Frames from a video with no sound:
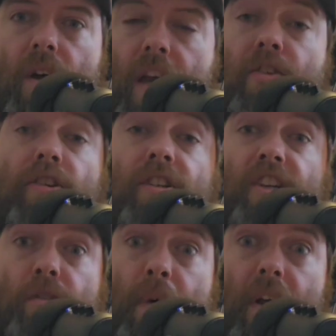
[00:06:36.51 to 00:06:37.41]
Either it
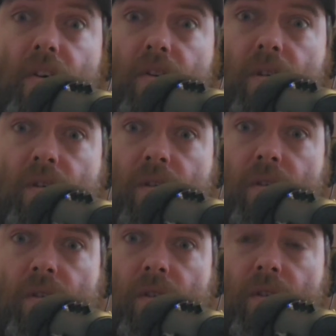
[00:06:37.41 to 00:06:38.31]
disappeared,
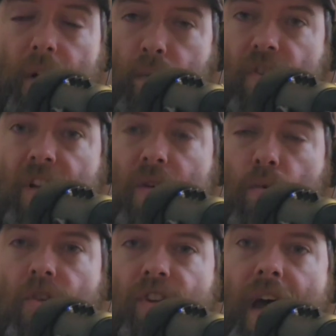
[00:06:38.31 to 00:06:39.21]
like we seen it
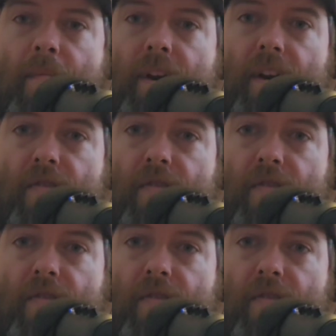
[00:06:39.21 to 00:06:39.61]
once happen in the